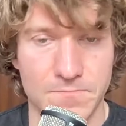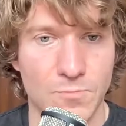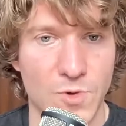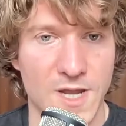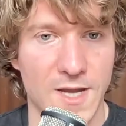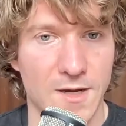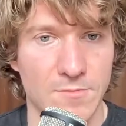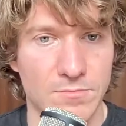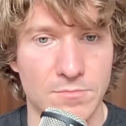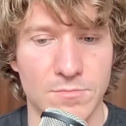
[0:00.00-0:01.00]
where
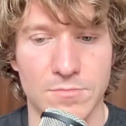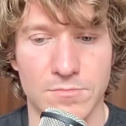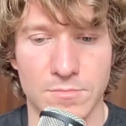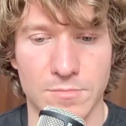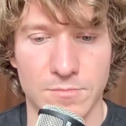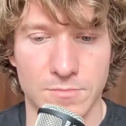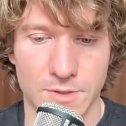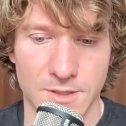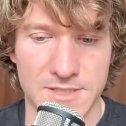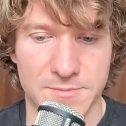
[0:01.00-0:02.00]

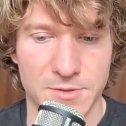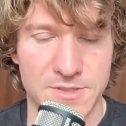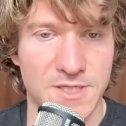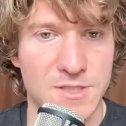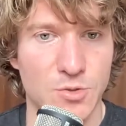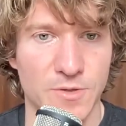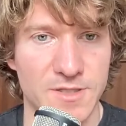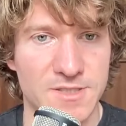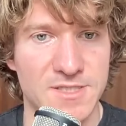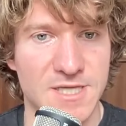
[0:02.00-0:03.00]
I suppose the
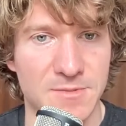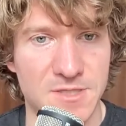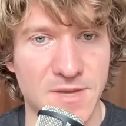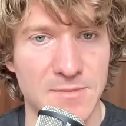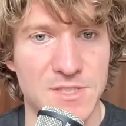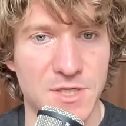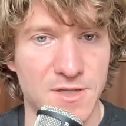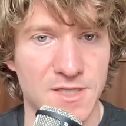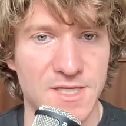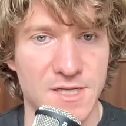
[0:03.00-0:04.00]
historians accept that maybe certain
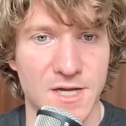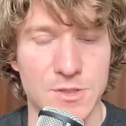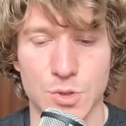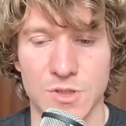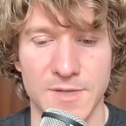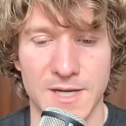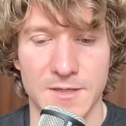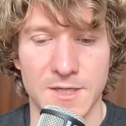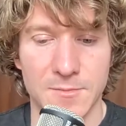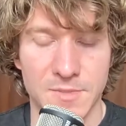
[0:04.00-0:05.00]
things they can't talk about,
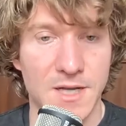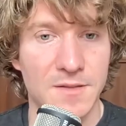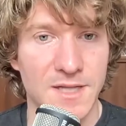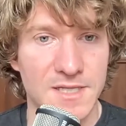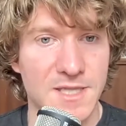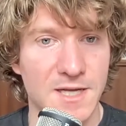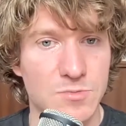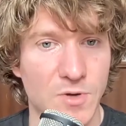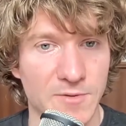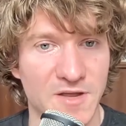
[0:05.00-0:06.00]
but nonetheless, that is
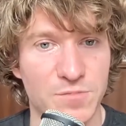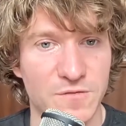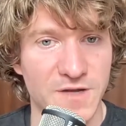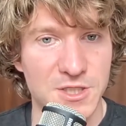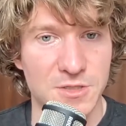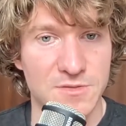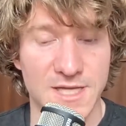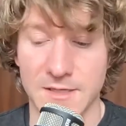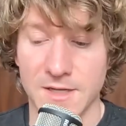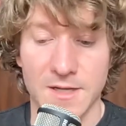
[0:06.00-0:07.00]
why we have professionals.
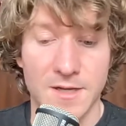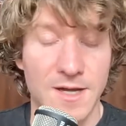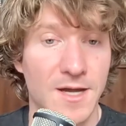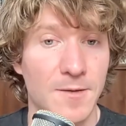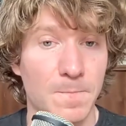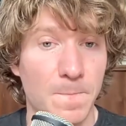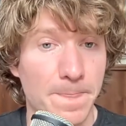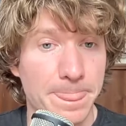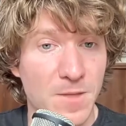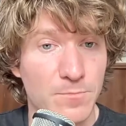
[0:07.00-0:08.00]
And
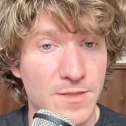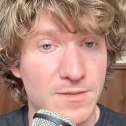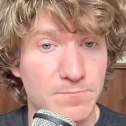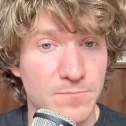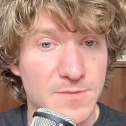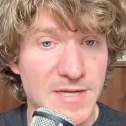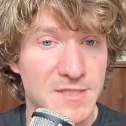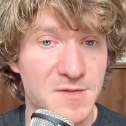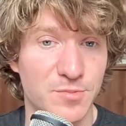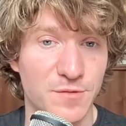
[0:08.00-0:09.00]
but speaking of
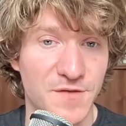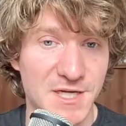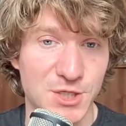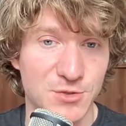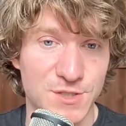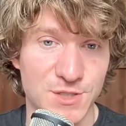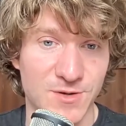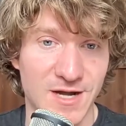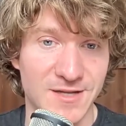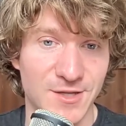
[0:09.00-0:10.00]
some professionals who
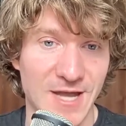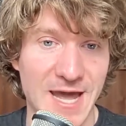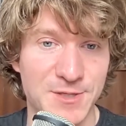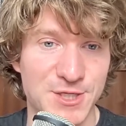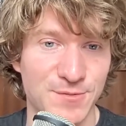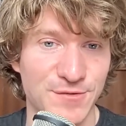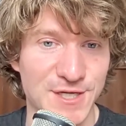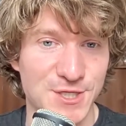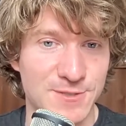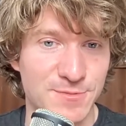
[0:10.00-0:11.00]
are amateur
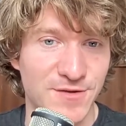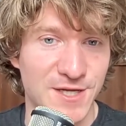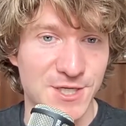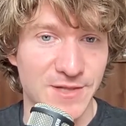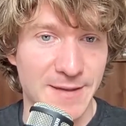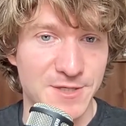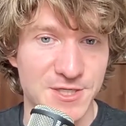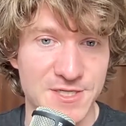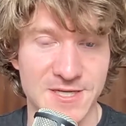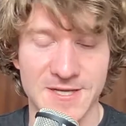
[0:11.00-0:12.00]
professionals, professional
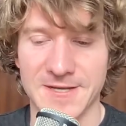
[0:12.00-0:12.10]
amateurs,